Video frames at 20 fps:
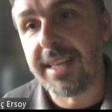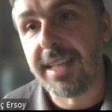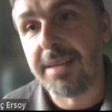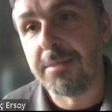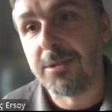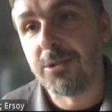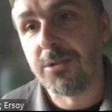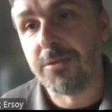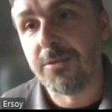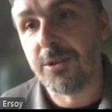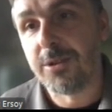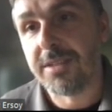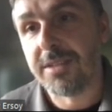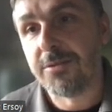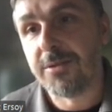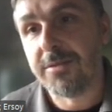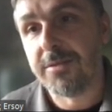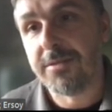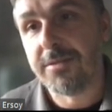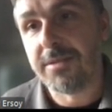element of order
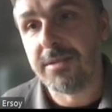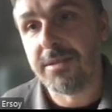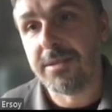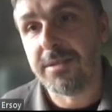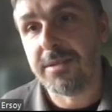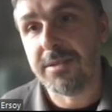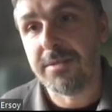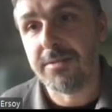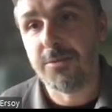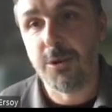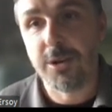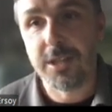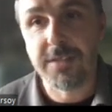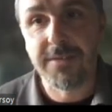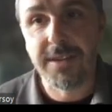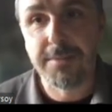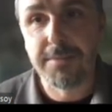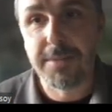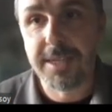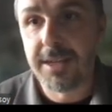
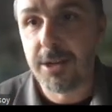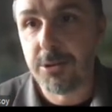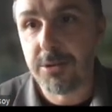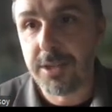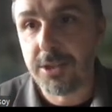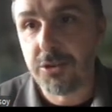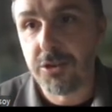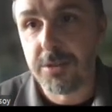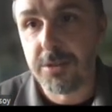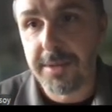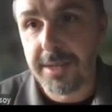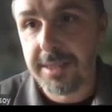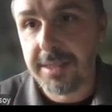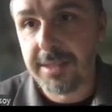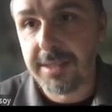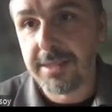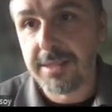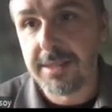41 because it should be in